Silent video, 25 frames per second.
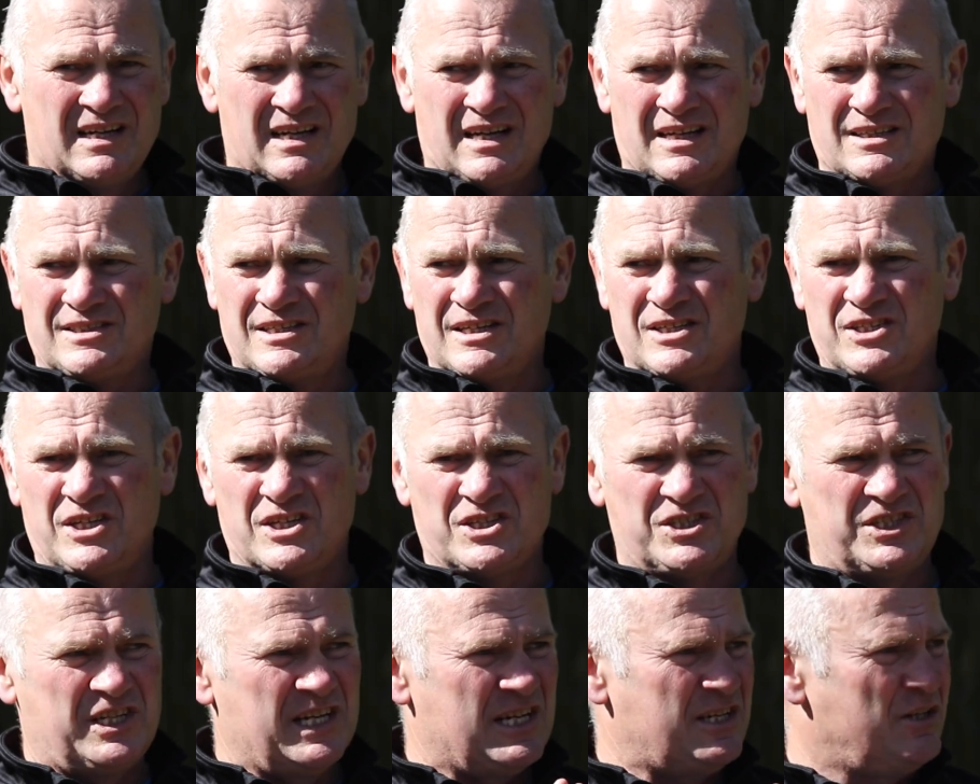I says, you
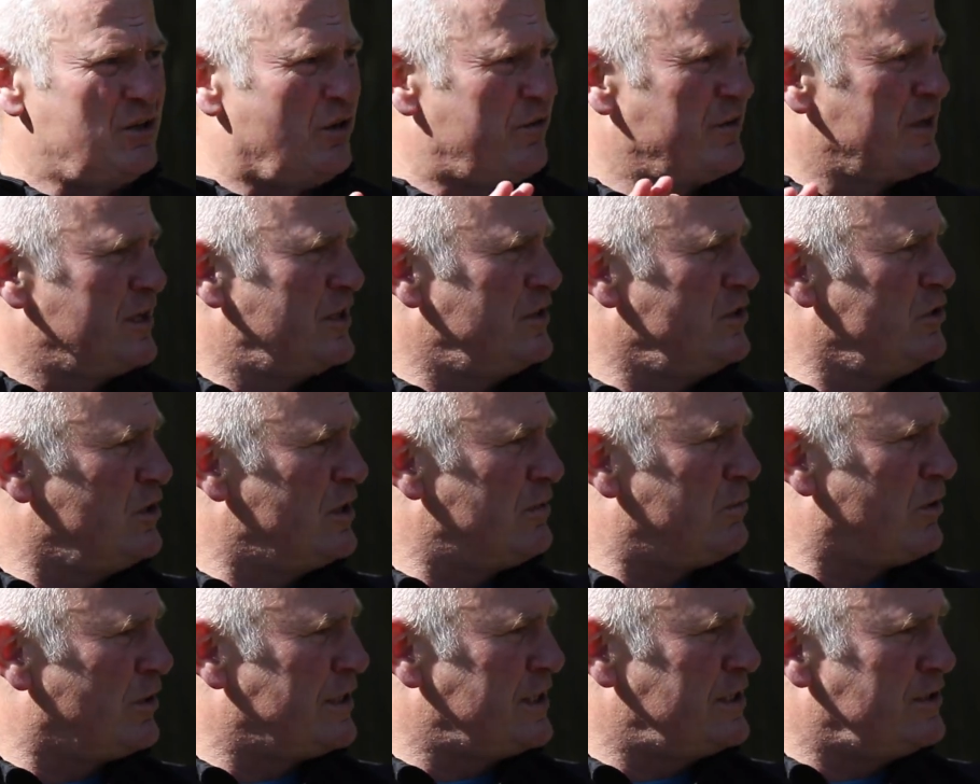see nothing to know
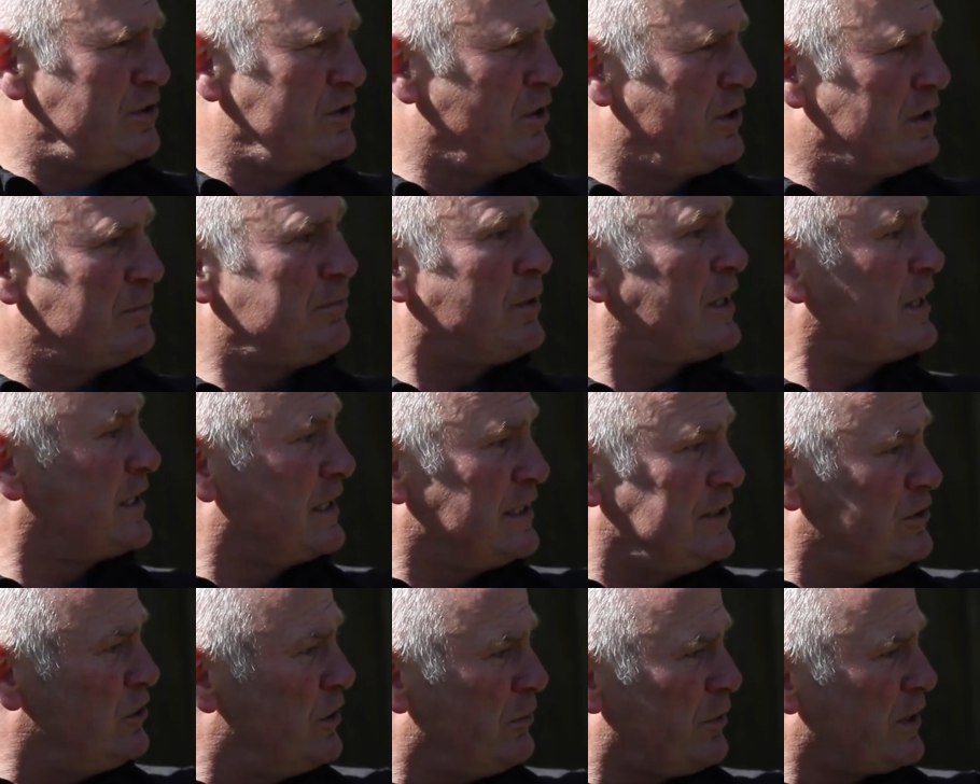about it. But I
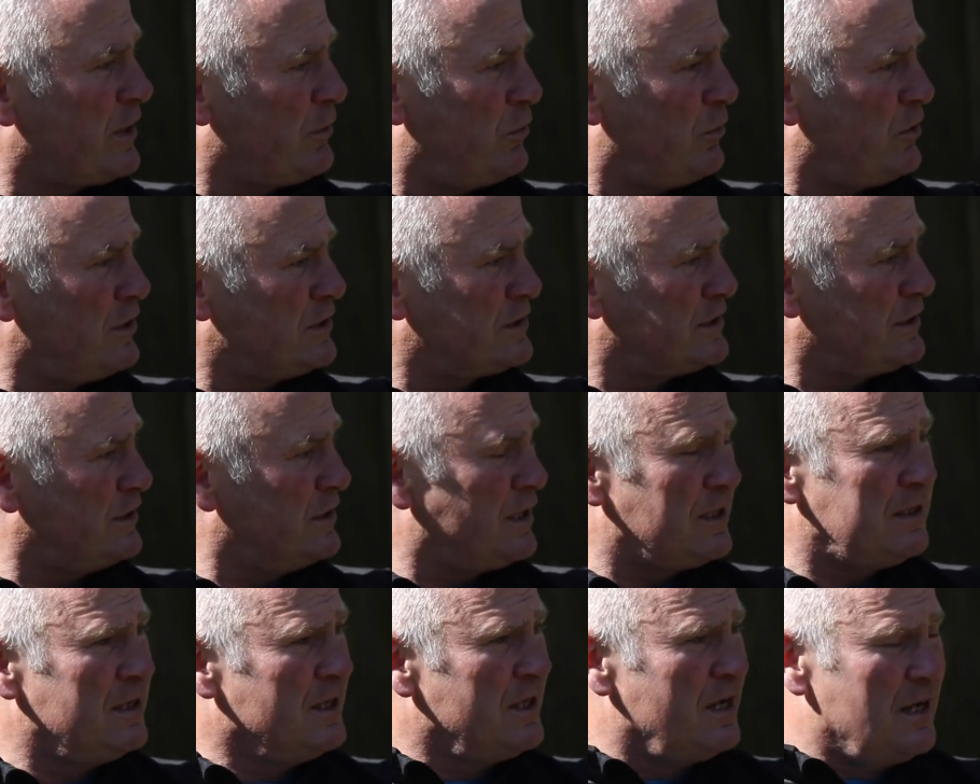didn't know what it was. You
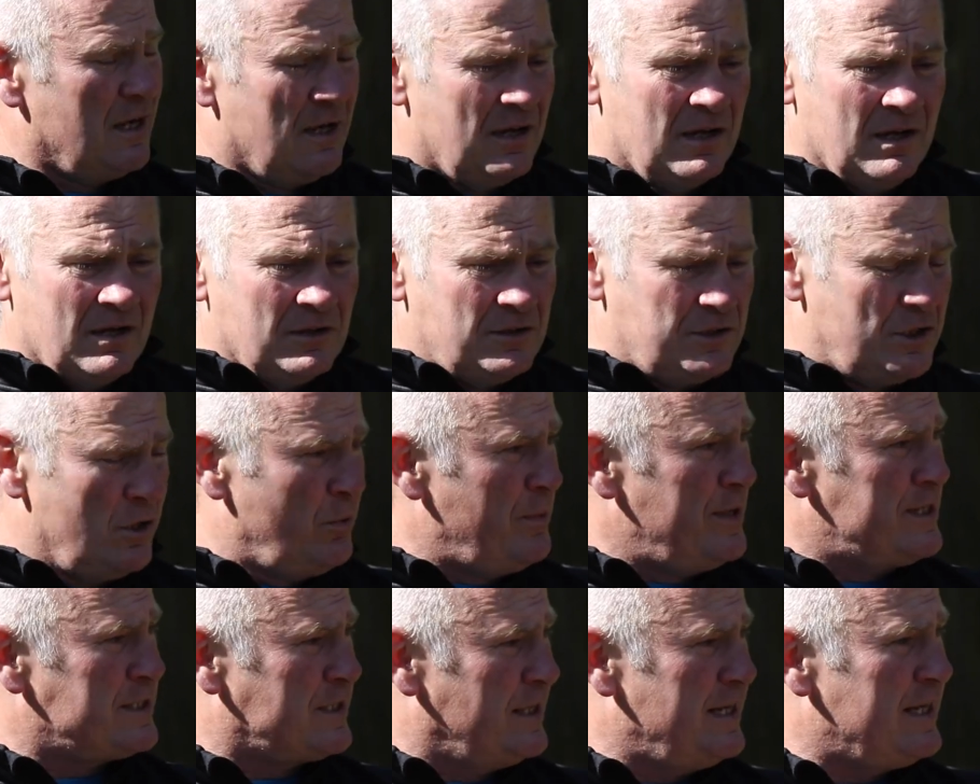know, 2
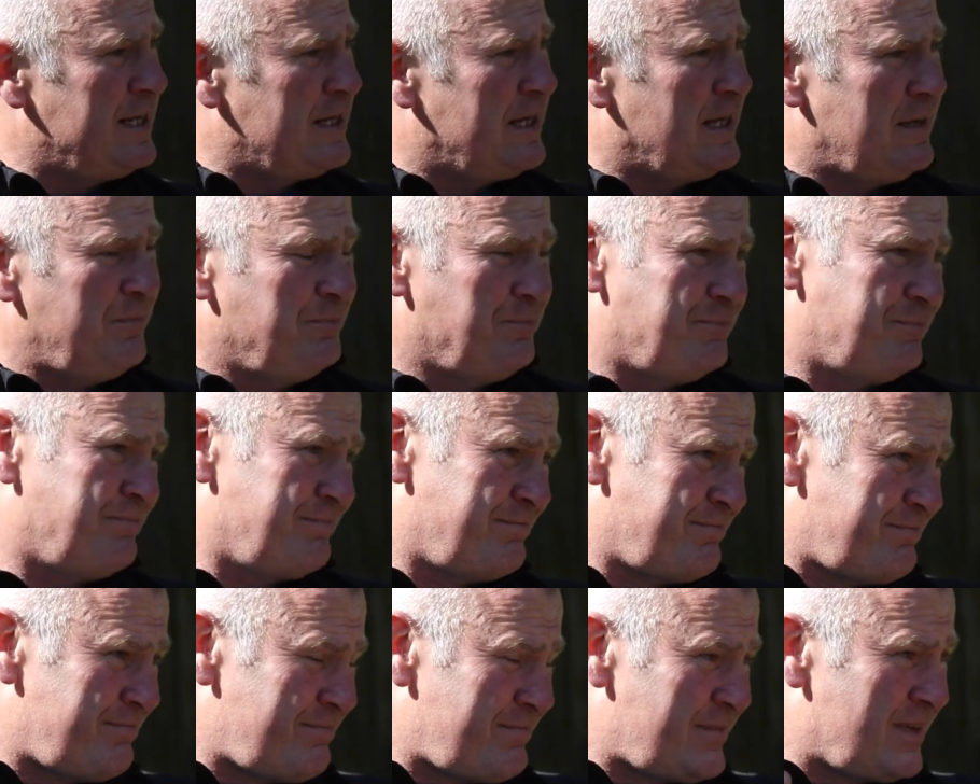weeks later,
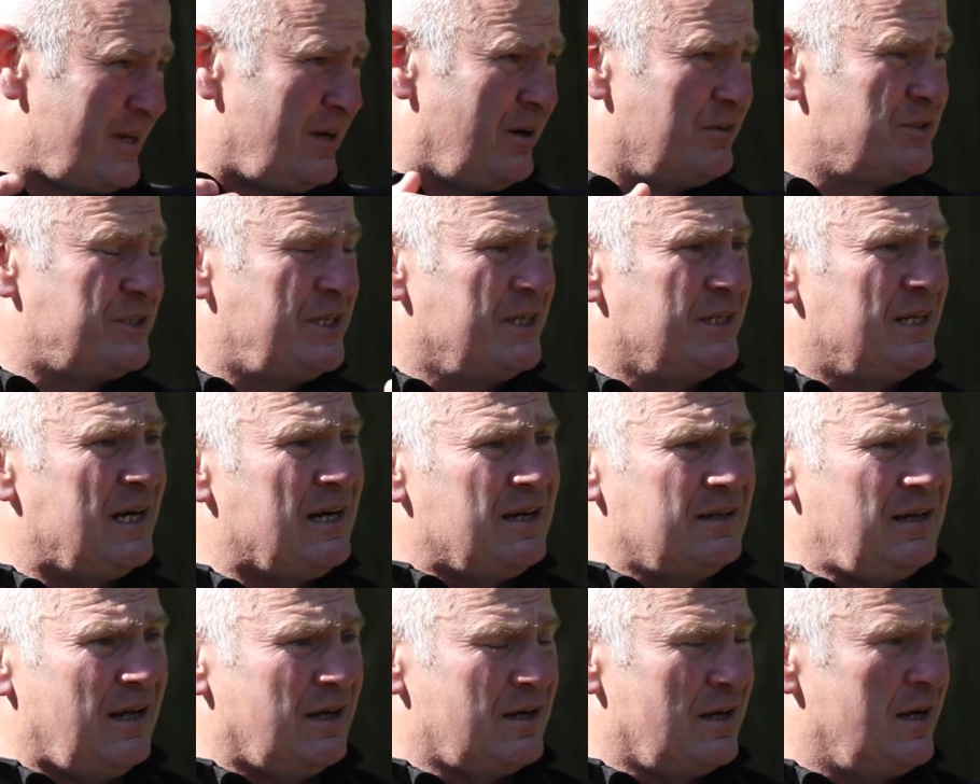obviously, you know,
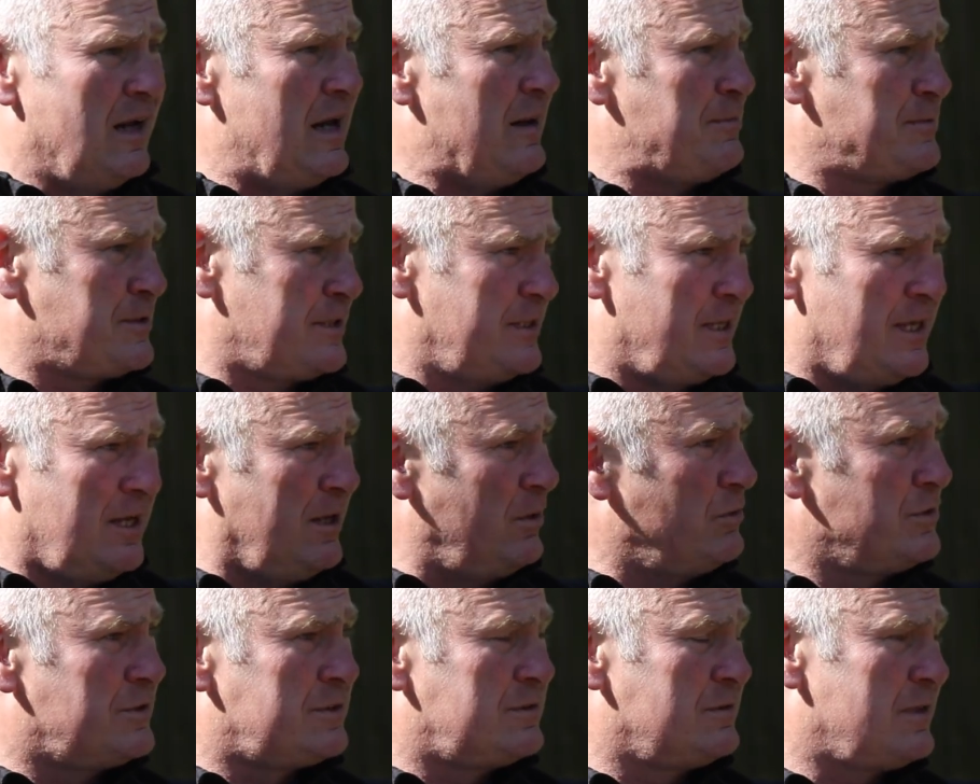I collapsed in the
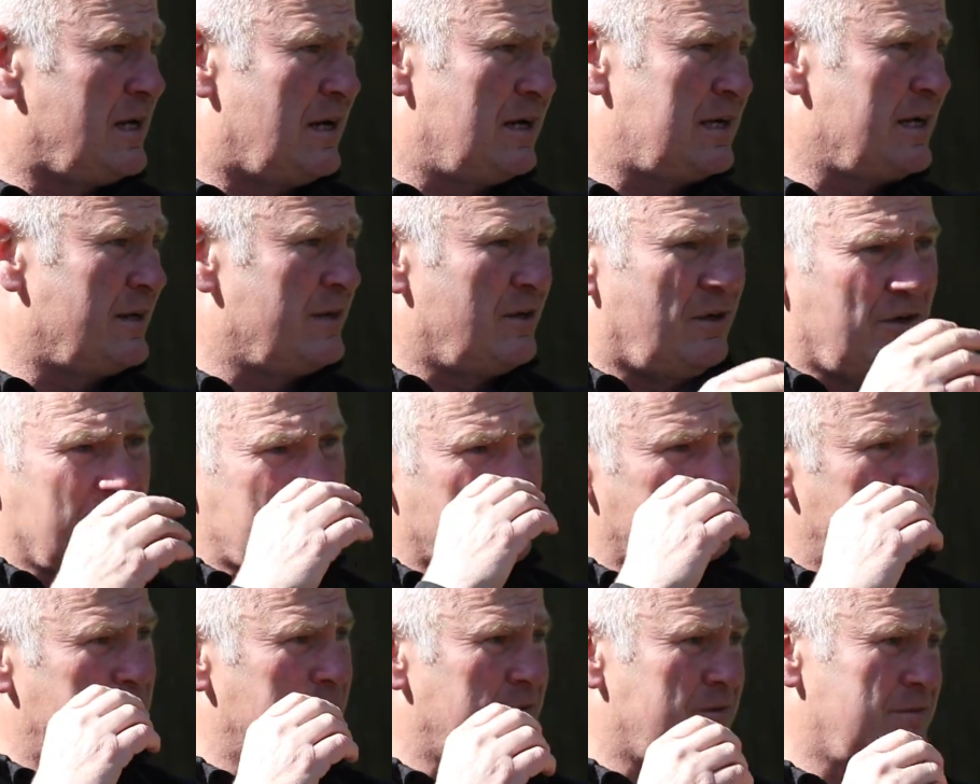house and got in the
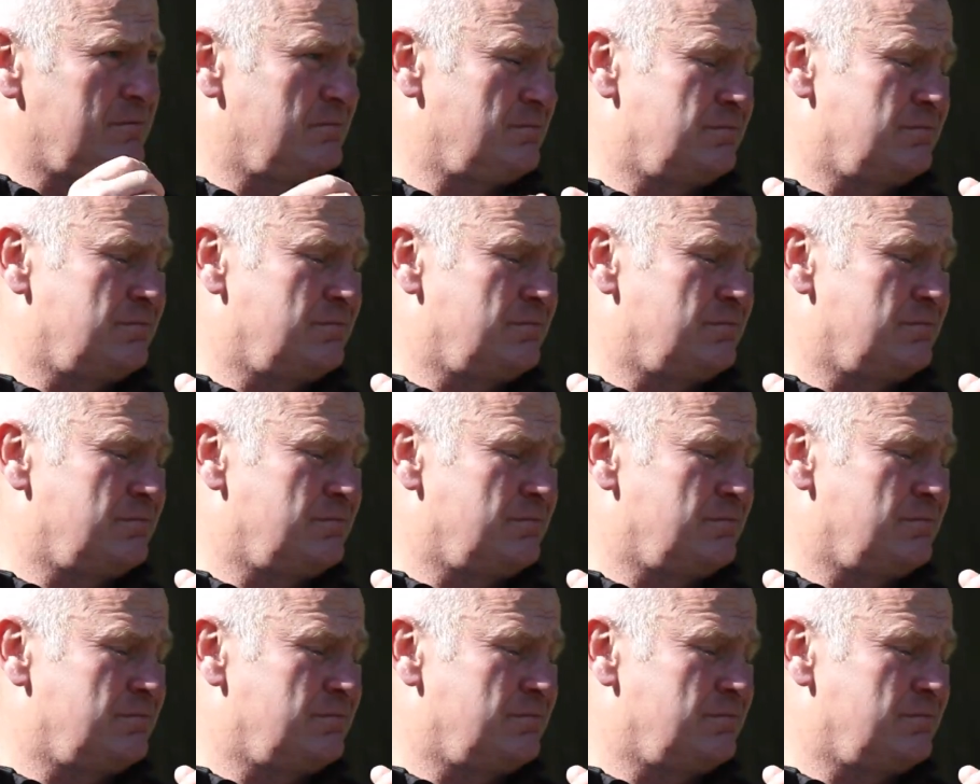hospital